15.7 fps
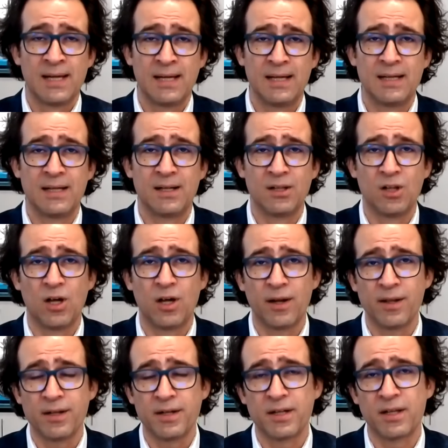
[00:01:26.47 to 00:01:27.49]
Uh, a lot
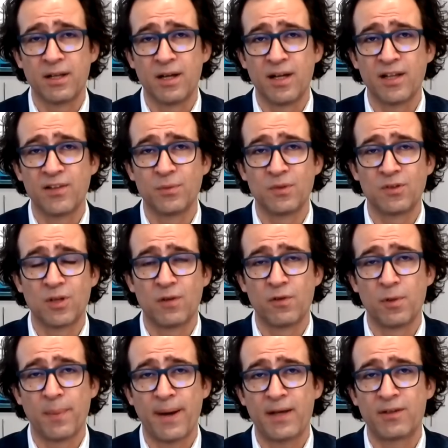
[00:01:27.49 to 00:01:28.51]
of the declines we saw over
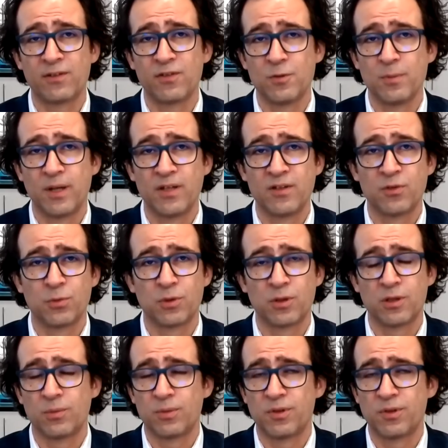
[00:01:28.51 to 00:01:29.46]
the past few months were,